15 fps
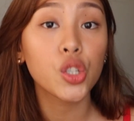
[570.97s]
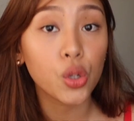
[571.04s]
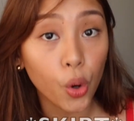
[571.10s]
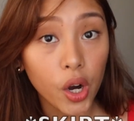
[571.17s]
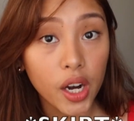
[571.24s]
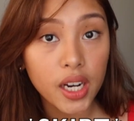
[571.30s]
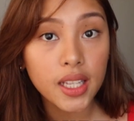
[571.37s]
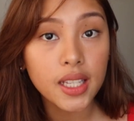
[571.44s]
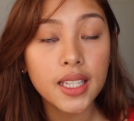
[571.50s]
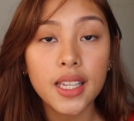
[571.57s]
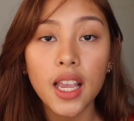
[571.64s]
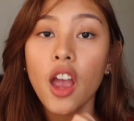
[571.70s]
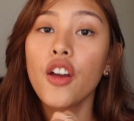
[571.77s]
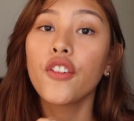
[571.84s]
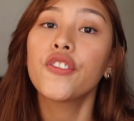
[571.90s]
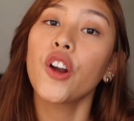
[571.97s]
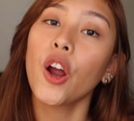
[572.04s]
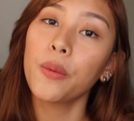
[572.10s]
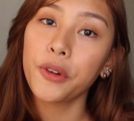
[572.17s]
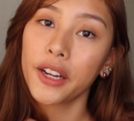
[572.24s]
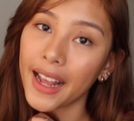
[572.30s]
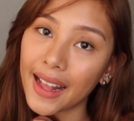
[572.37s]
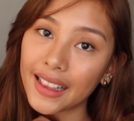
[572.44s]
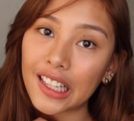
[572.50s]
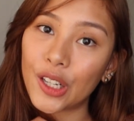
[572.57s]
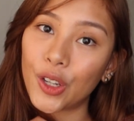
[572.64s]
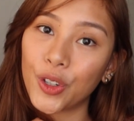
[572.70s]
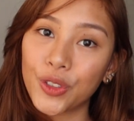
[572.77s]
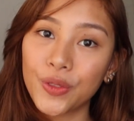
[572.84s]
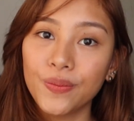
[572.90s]
shorts from
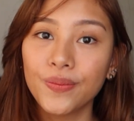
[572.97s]
Rcatalog.